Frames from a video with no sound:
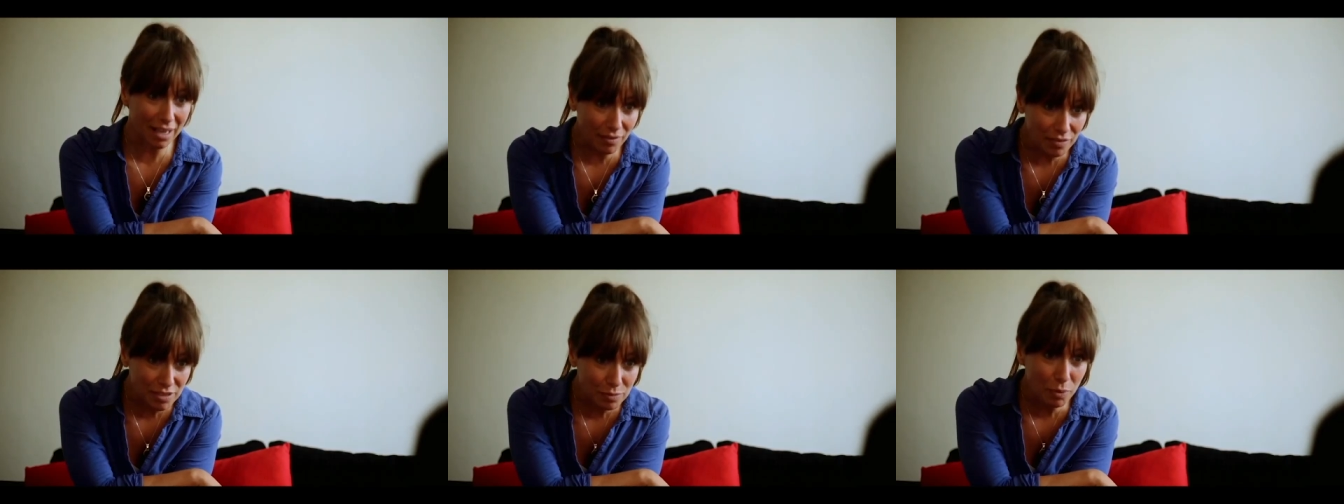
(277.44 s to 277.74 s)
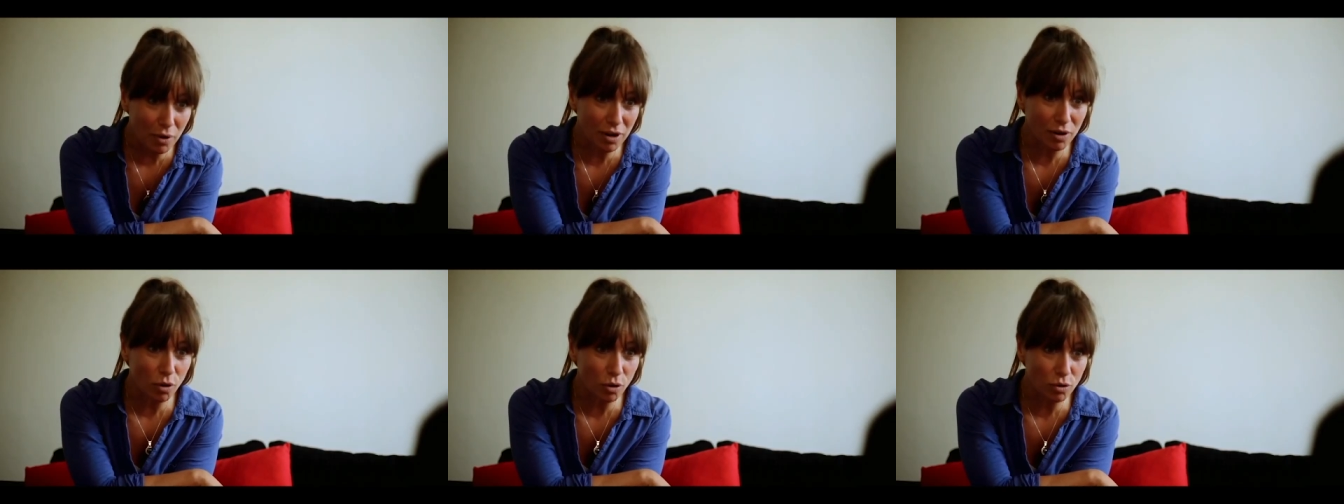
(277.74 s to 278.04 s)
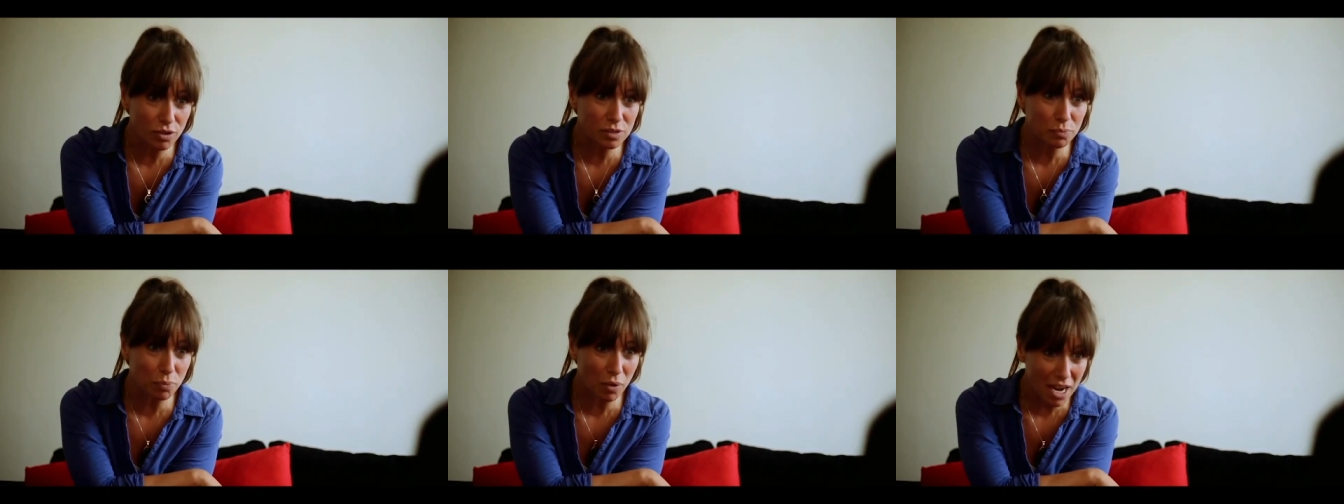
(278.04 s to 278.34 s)
catch
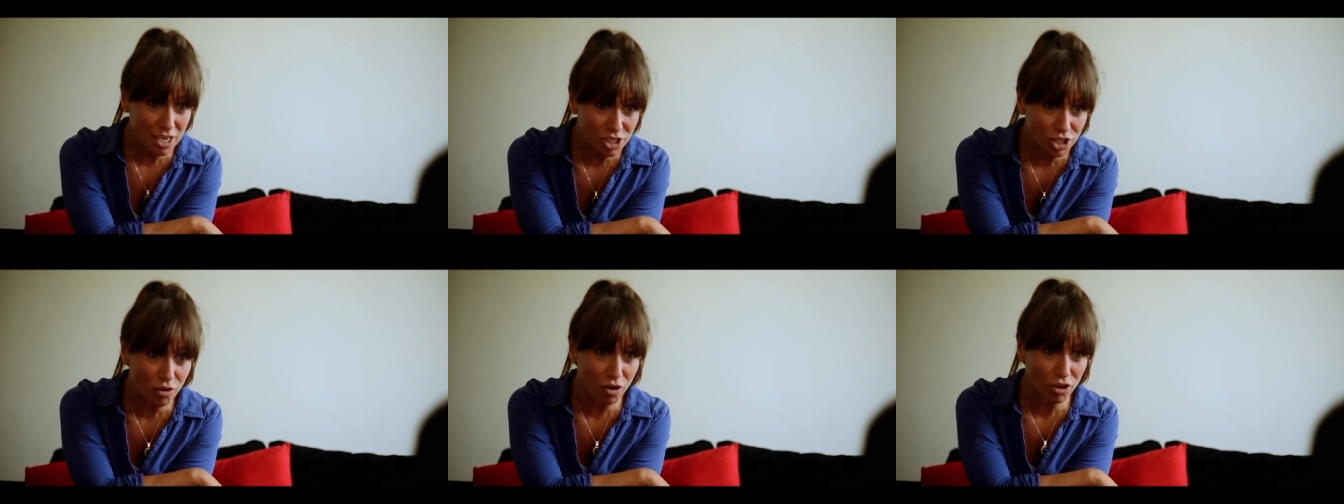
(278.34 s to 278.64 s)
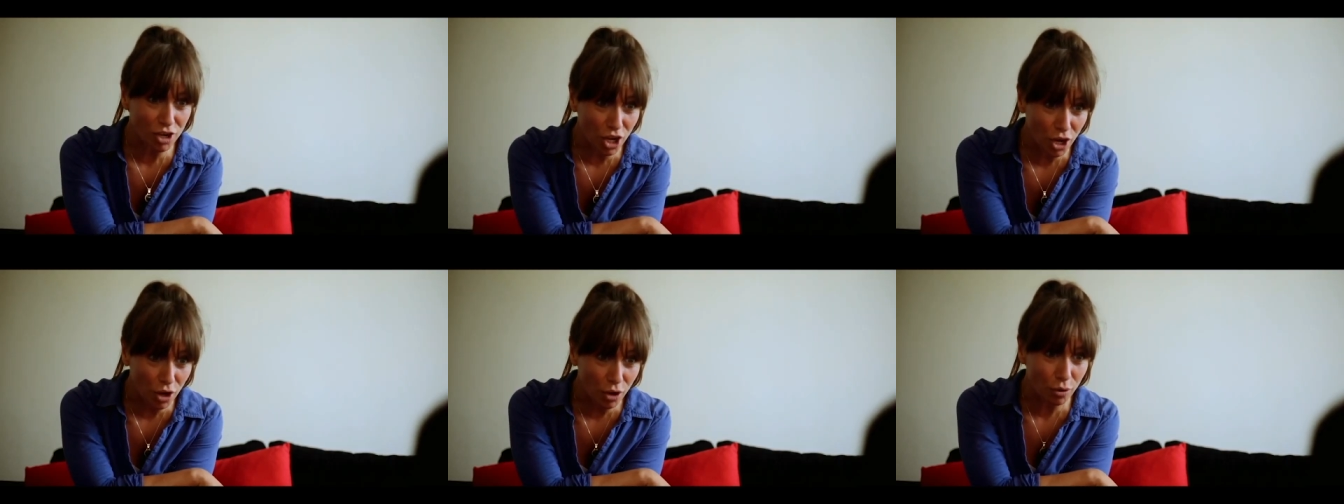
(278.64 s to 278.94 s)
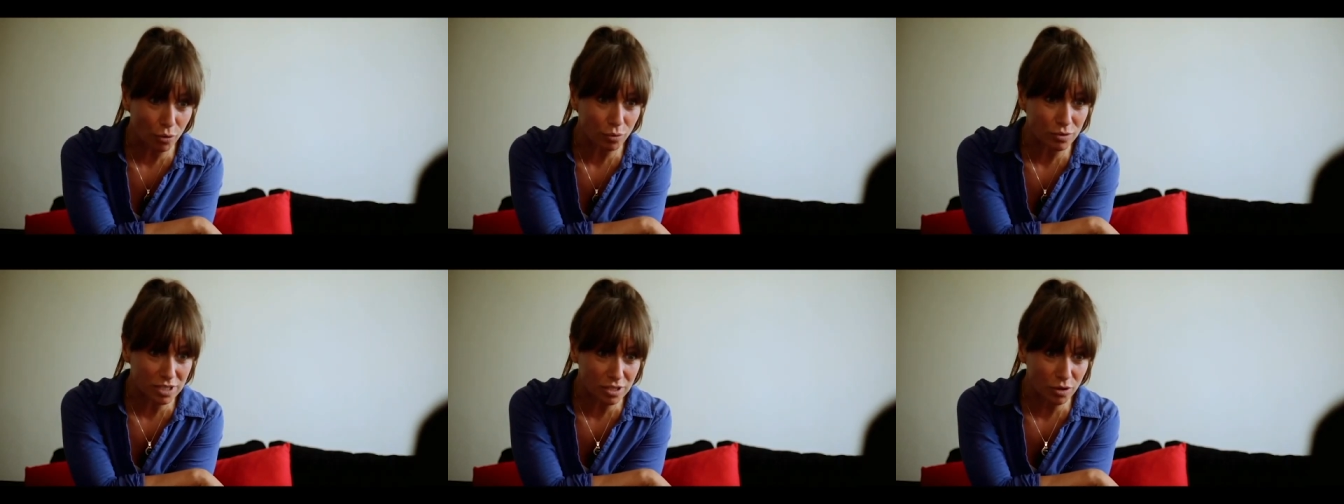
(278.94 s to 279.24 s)
me in Doll
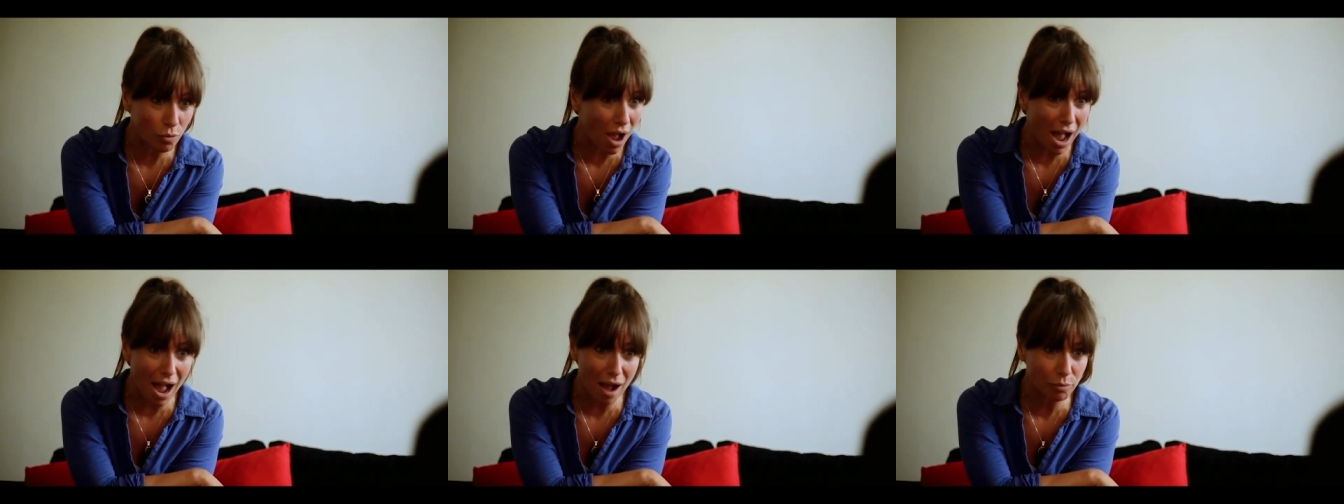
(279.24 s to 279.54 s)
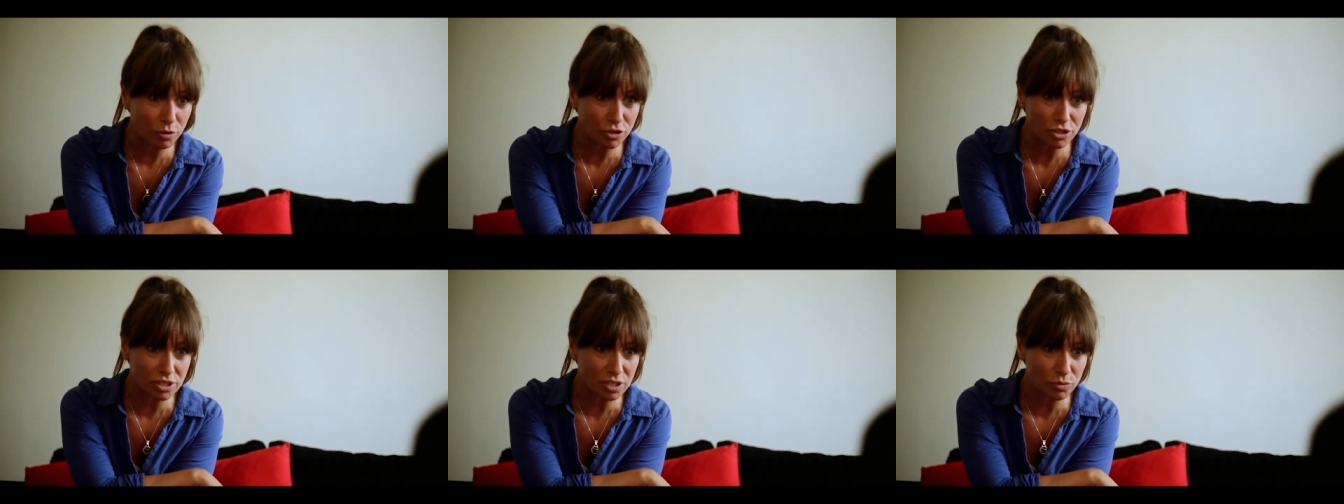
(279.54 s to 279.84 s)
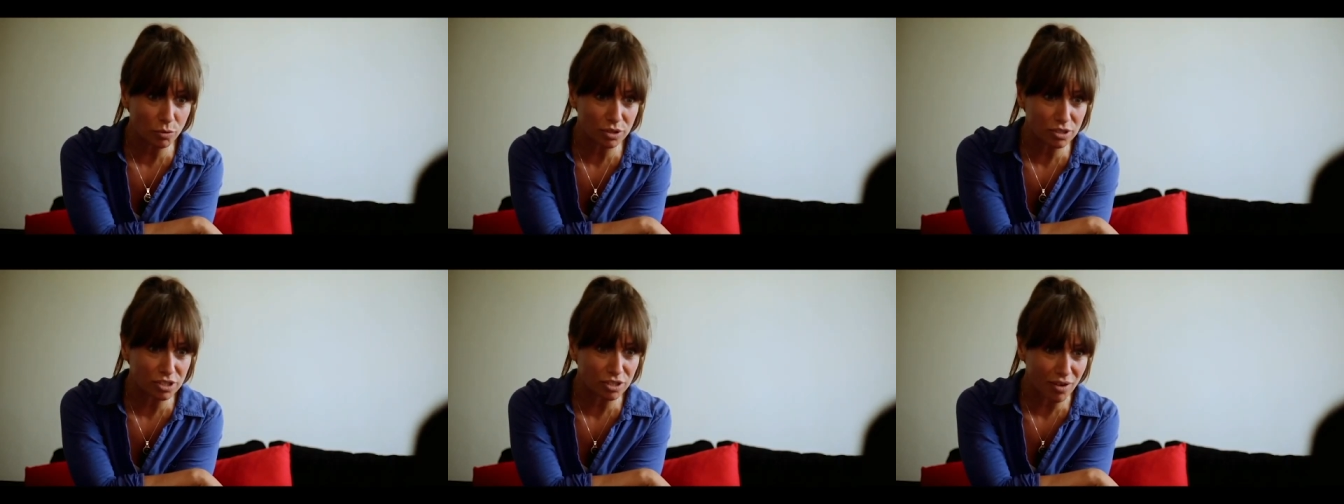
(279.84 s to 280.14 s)
Factory,
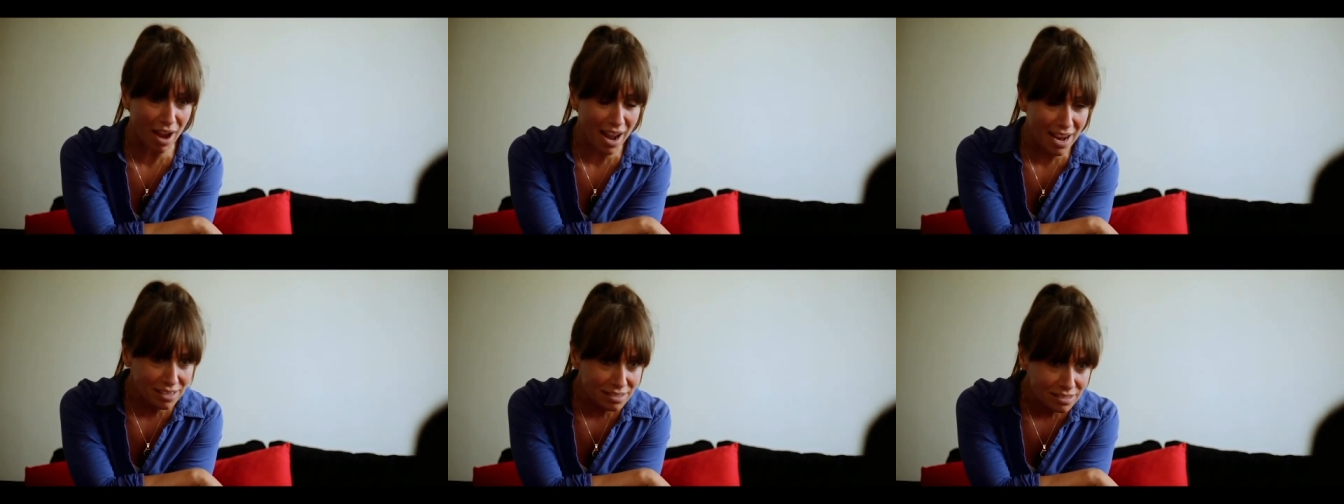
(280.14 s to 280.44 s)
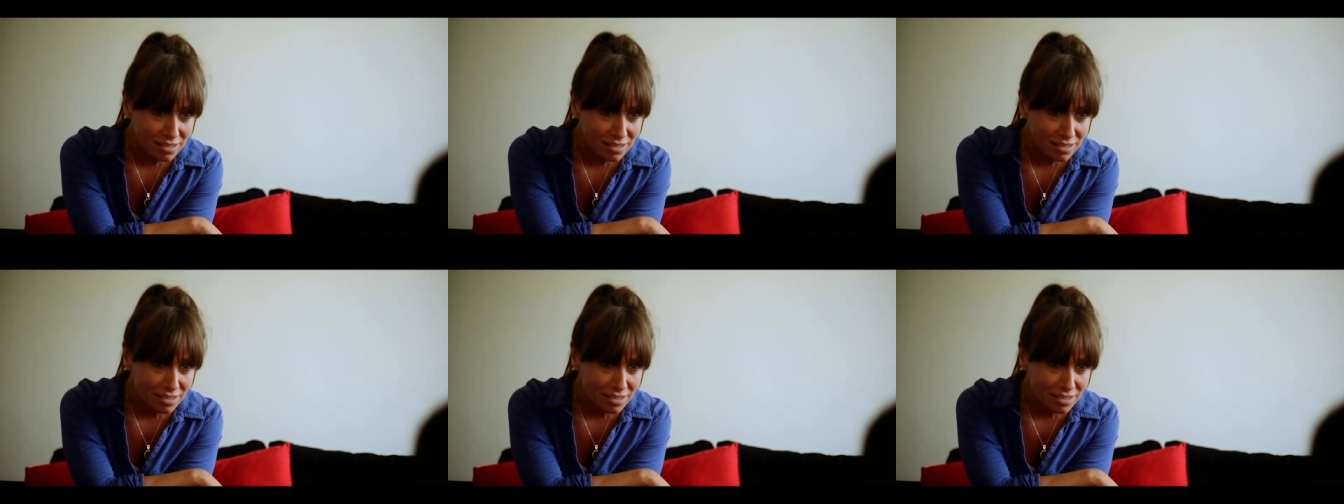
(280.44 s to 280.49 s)
feature film which is